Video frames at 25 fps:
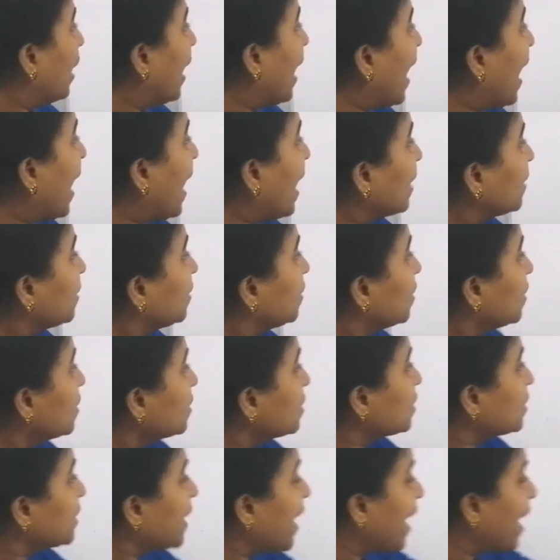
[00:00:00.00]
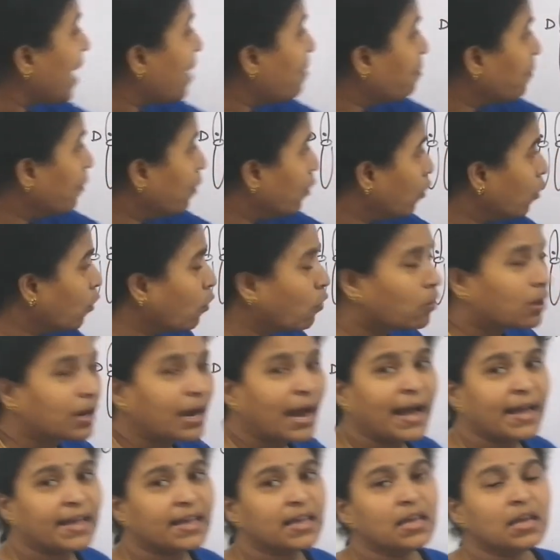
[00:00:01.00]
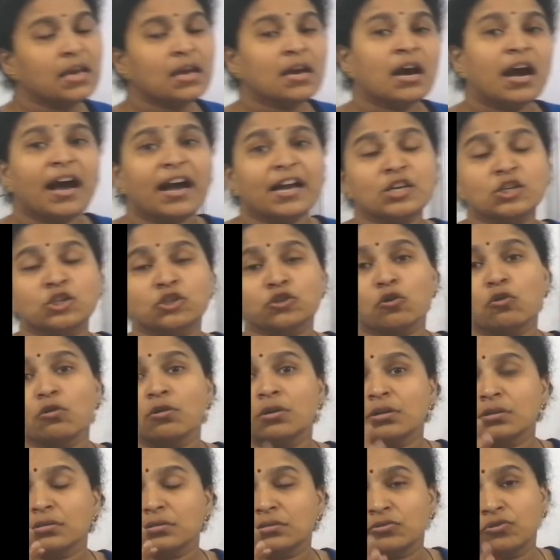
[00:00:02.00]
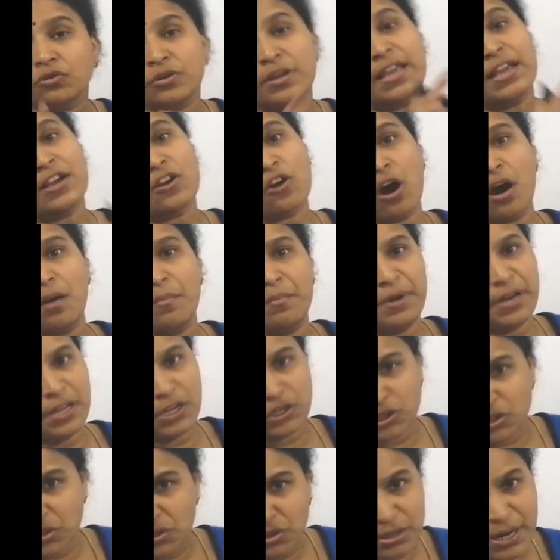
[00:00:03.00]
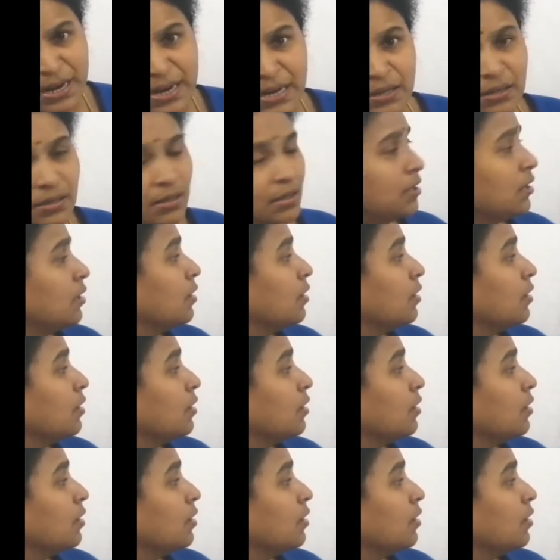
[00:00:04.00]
at the same loci, I showed three combinations, right?